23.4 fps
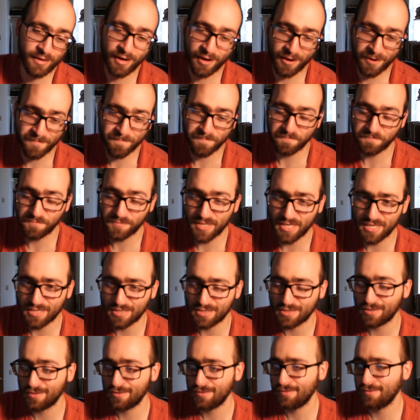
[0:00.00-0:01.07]
um,
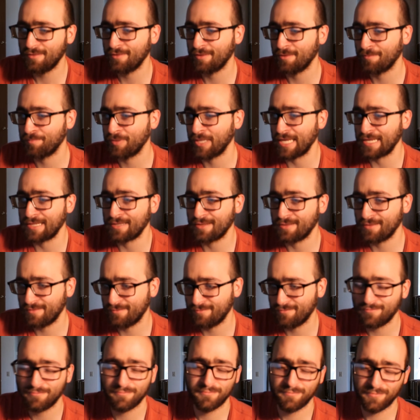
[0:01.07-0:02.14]
is the
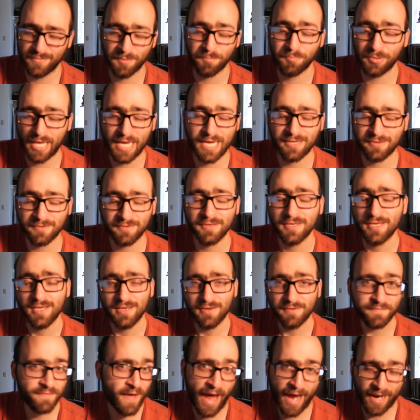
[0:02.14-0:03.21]
plain, the plain
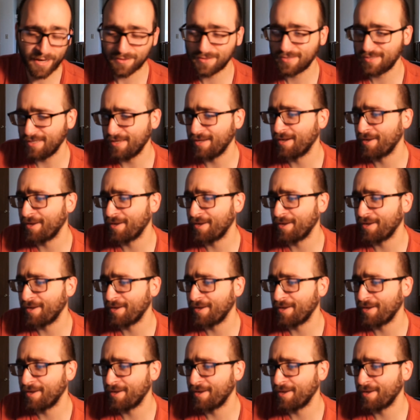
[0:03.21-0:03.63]
fact.